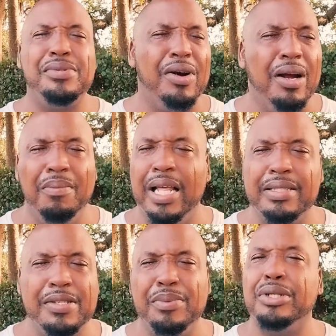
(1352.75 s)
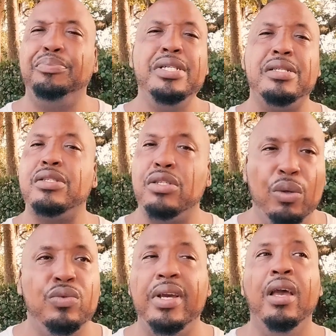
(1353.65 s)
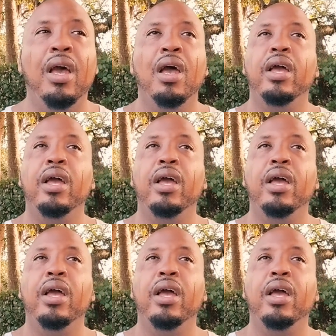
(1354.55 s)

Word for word: I'm sorry I'm like this, but please excuse me.